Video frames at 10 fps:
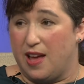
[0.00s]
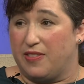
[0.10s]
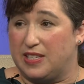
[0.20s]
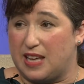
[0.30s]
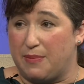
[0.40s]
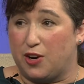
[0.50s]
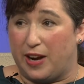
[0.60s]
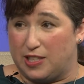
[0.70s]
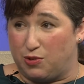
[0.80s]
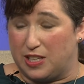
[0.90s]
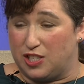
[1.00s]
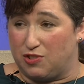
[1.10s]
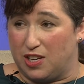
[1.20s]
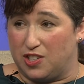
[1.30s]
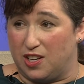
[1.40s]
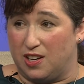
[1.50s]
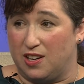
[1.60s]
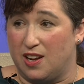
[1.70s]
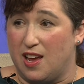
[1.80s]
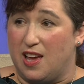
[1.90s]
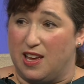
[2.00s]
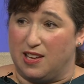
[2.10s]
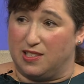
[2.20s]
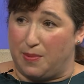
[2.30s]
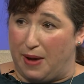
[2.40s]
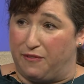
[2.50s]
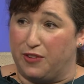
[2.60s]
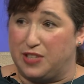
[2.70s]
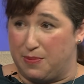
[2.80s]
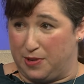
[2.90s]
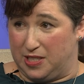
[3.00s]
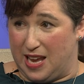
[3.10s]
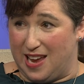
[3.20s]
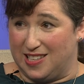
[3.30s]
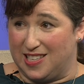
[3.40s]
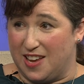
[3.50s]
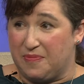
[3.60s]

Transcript: The Democrats' registration is about 50 percent